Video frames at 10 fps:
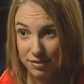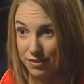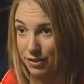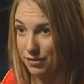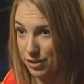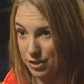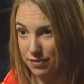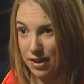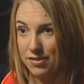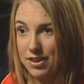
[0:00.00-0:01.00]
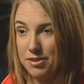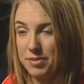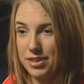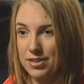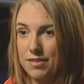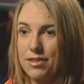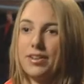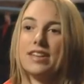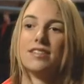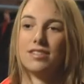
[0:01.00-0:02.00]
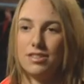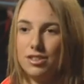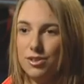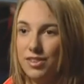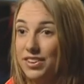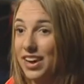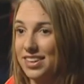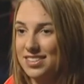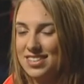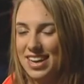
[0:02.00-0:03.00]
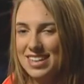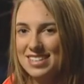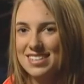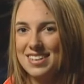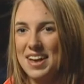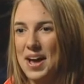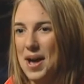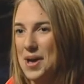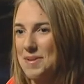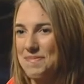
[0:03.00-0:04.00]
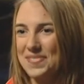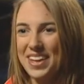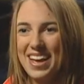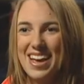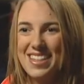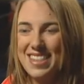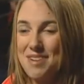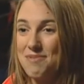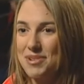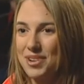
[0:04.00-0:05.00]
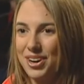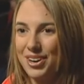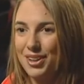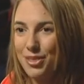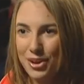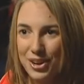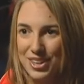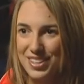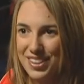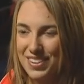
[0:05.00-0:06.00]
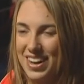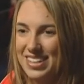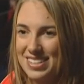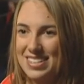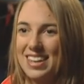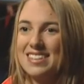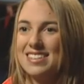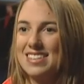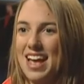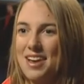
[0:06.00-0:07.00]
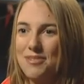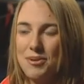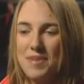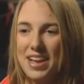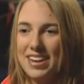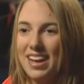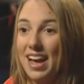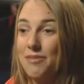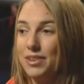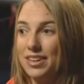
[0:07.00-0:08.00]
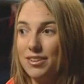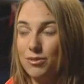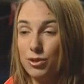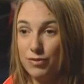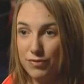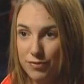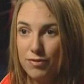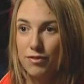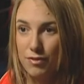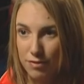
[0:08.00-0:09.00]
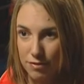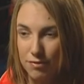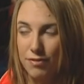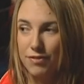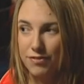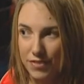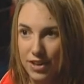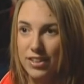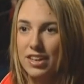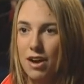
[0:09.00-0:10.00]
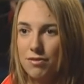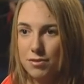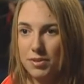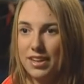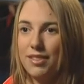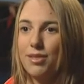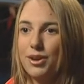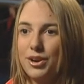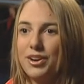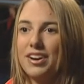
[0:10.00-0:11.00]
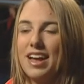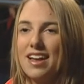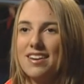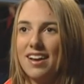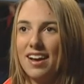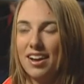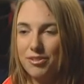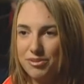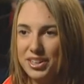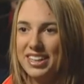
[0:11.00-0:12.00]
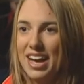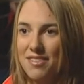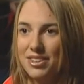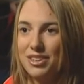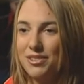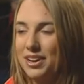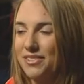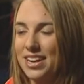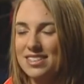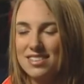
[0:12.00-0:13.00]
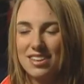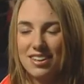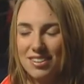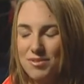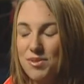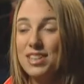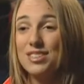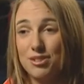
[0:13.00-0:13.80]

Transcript: for the first 500 meters of the race to the United States. Um, then we were third to the United States and Romania, and we were fairly comfortably in third and uh, really having a great race. And it was a